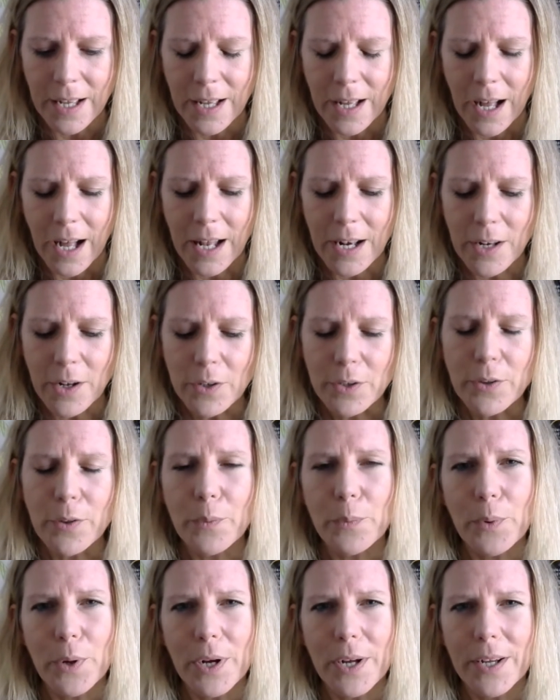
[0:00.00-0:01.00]
A lot of the
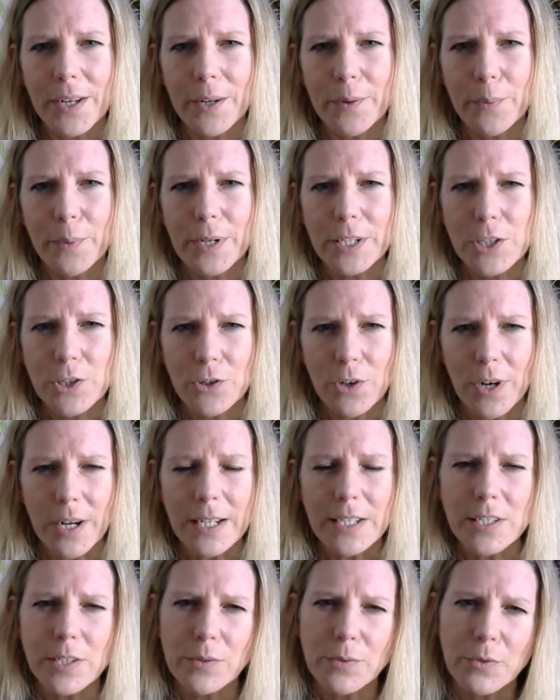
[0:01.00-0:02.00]
work we're trying
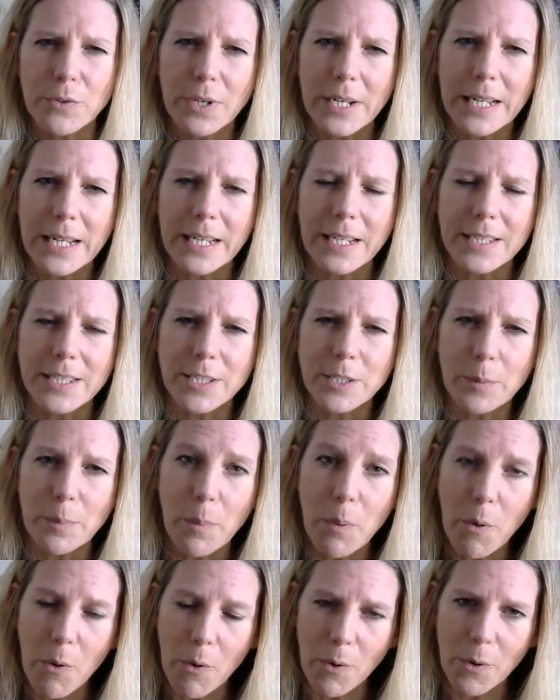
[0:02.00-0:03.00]
to really
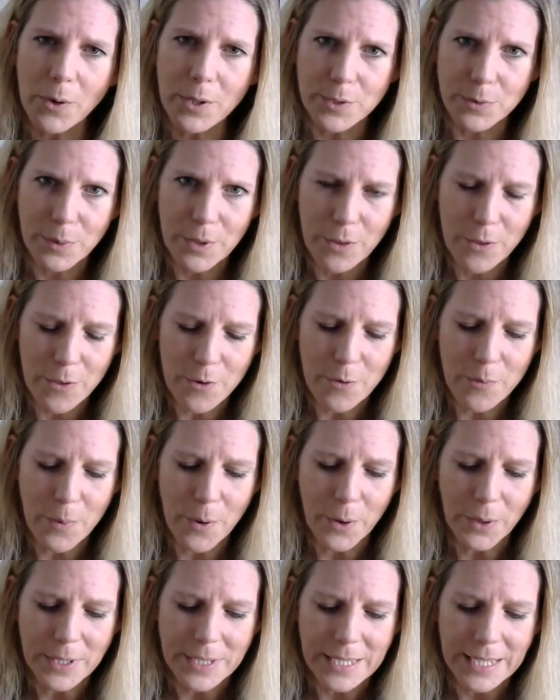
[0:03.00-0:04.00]
support with
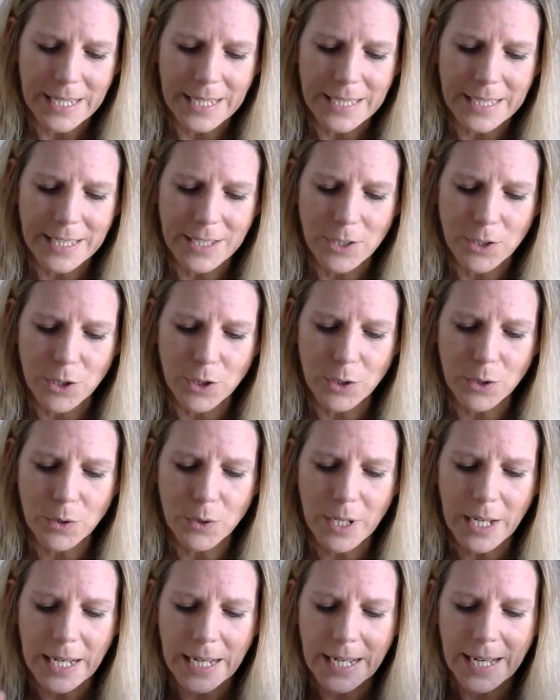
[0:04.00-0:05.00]
ThoughtBox is to
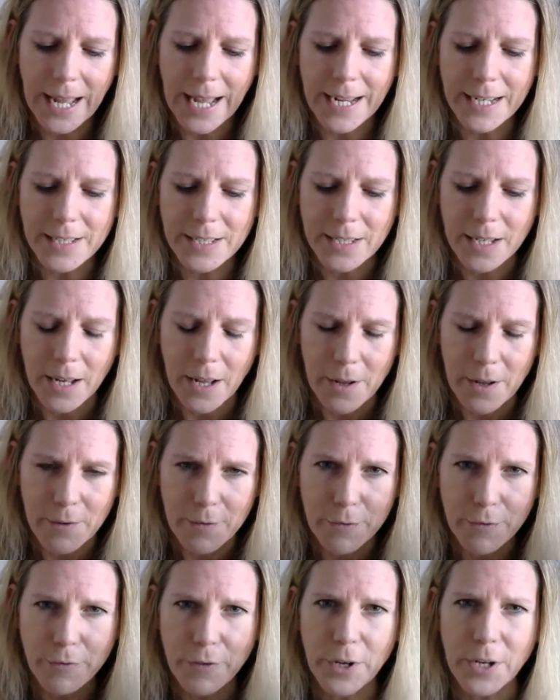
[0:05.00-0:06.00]
connect
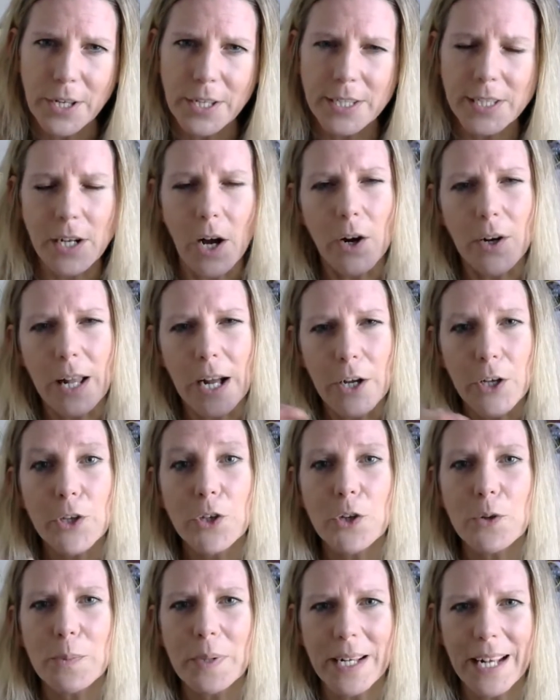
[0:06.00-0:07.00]
first on our
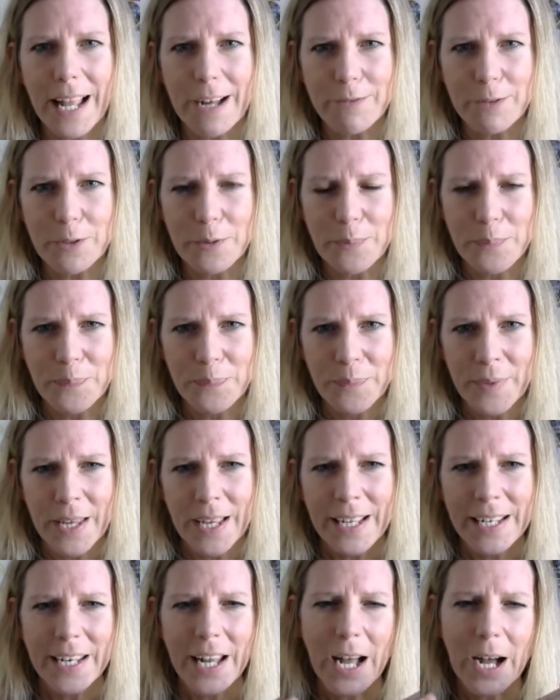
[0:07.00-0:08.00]
human level.
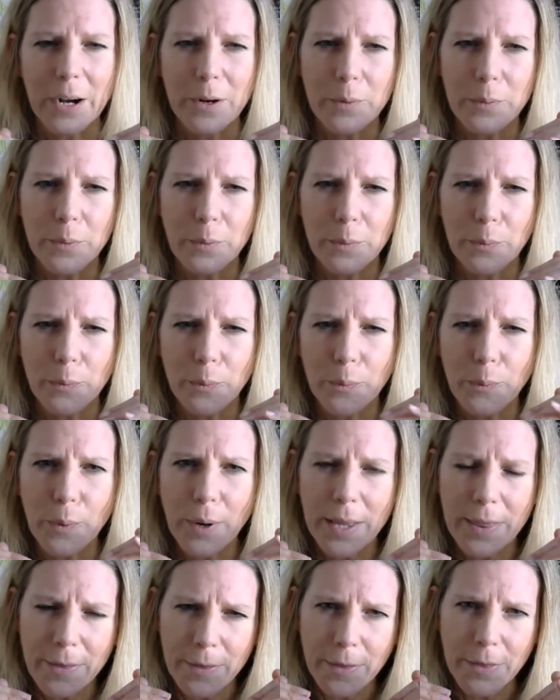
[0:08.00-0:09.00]
Now,
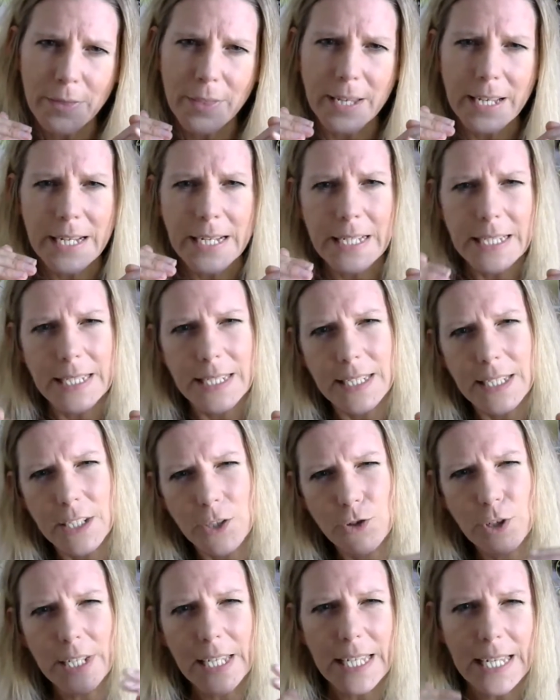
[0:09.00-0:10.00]
with these
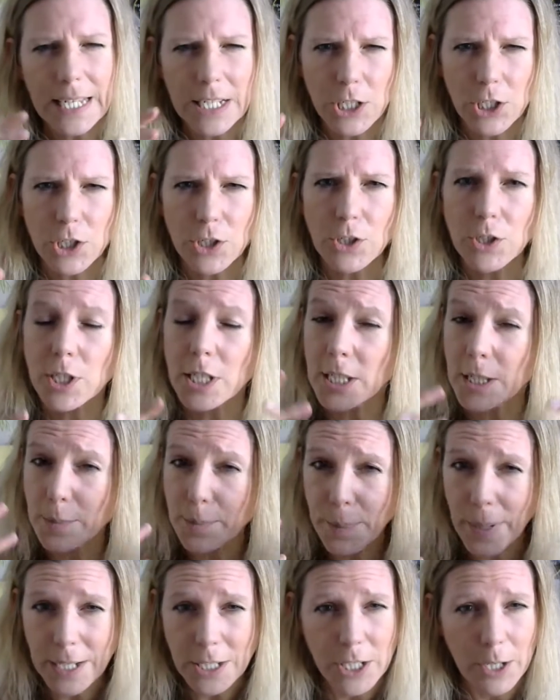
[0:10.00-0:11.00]
tricky issues,
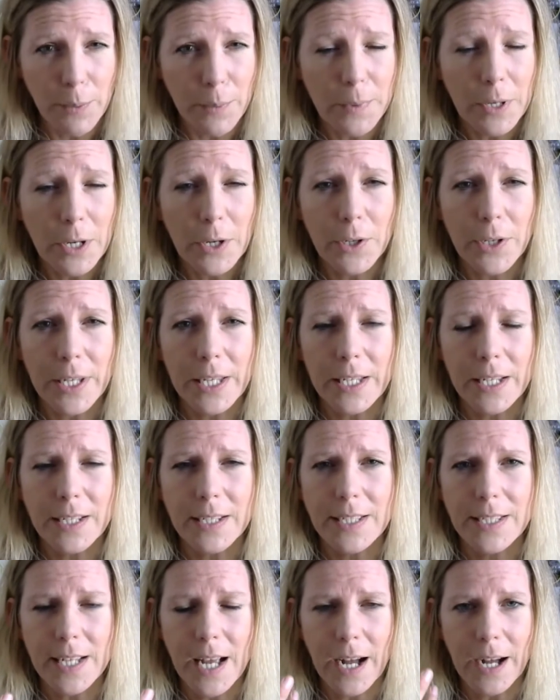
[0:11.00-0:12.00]
especially when we're looking
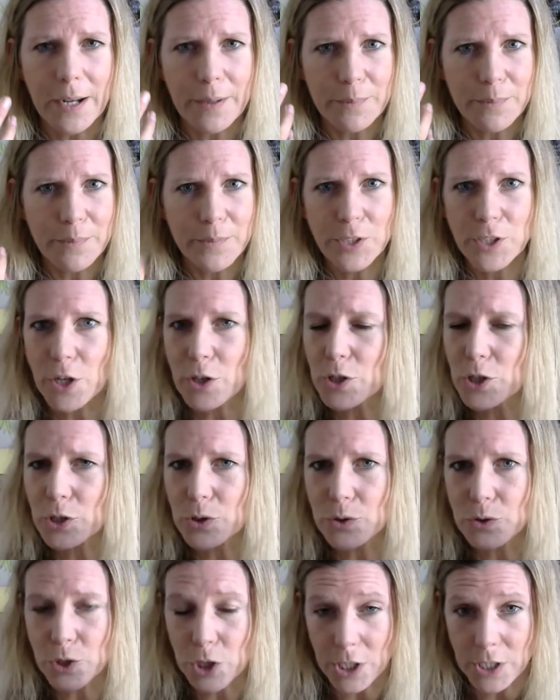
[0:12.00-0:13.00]
at
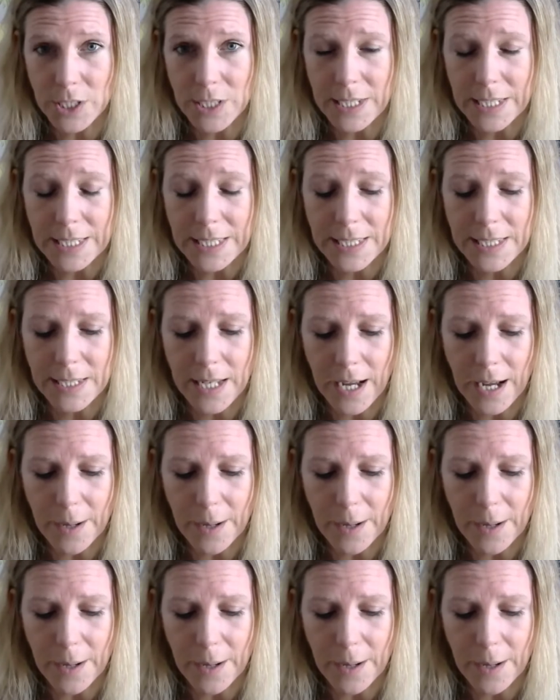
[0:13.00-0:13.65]
social justice,